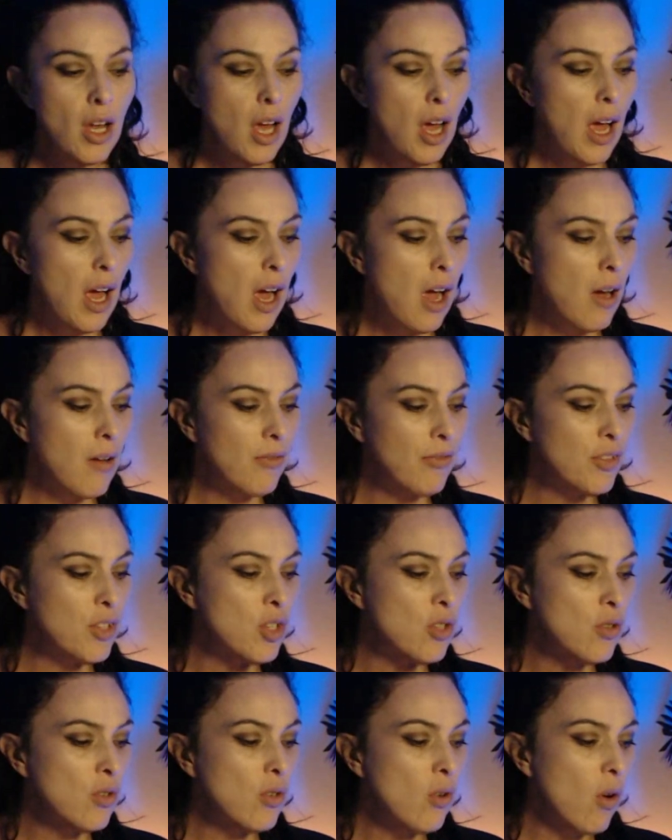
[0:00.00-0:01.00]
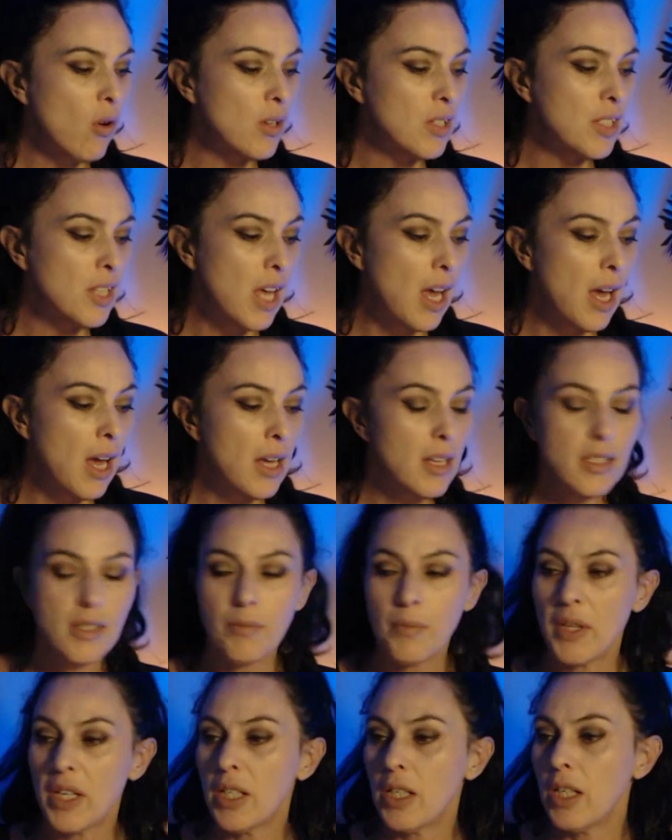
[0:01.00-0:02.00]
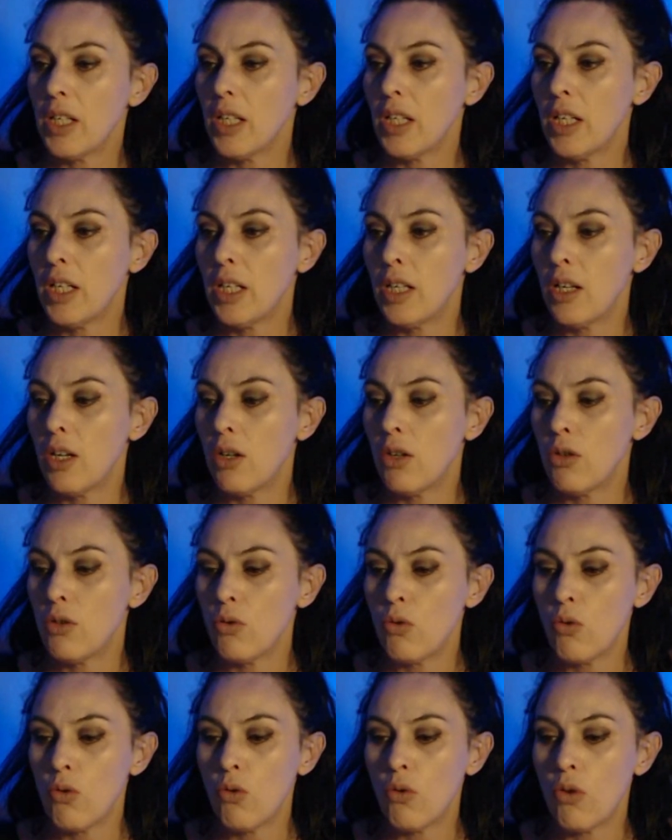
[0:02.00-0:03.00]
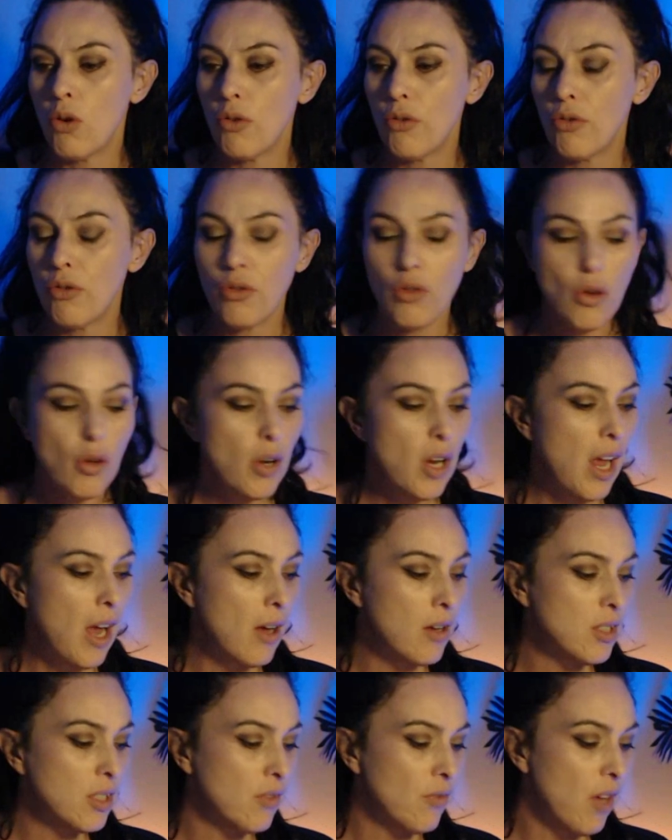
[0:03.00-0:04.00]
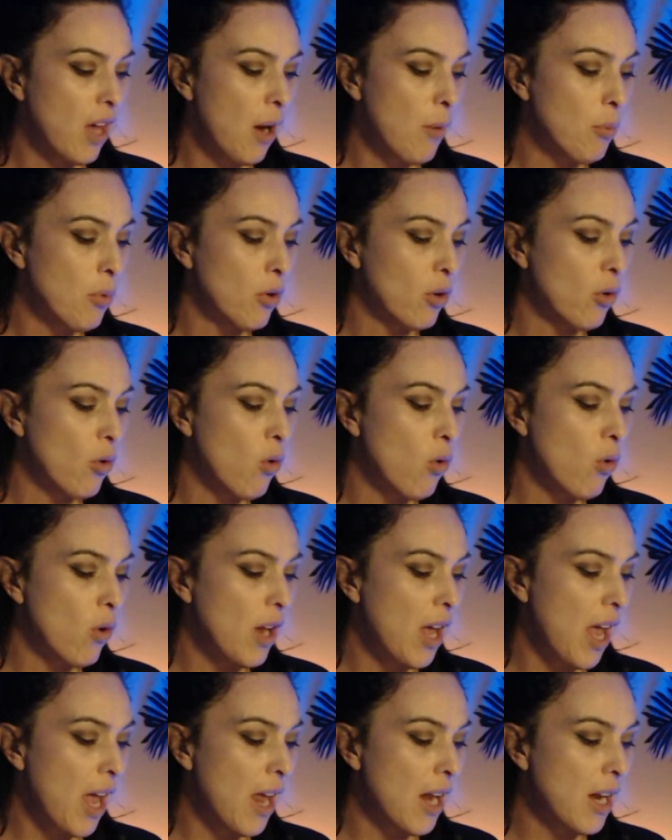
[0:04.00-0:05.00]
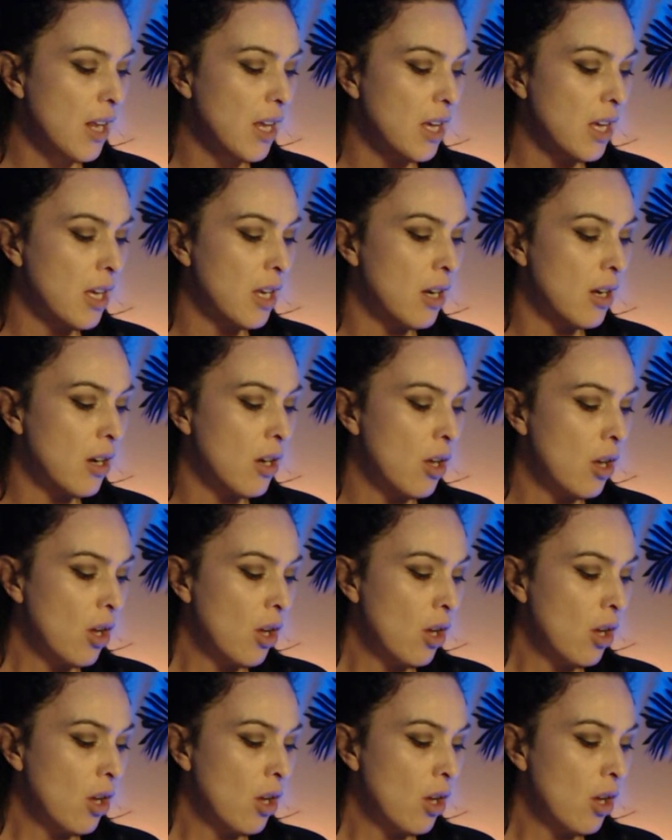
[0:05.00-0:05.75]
For you guys, that has been in your 3rd house of Capricorn and in